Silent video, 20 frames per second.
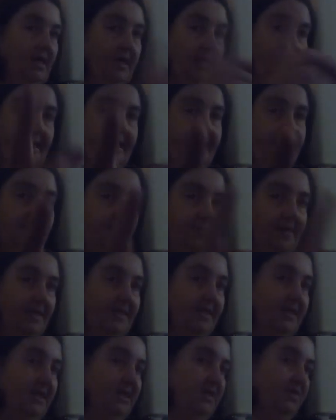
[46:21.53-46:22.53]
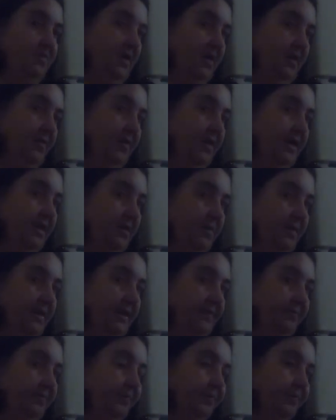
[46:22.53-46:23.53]
and less about the Israel, by the
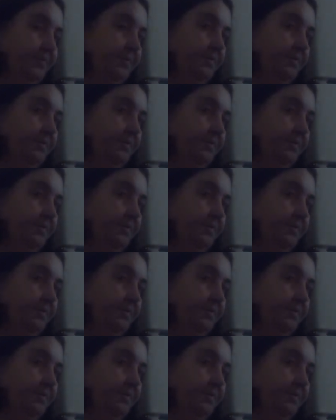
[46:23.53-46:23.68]
way.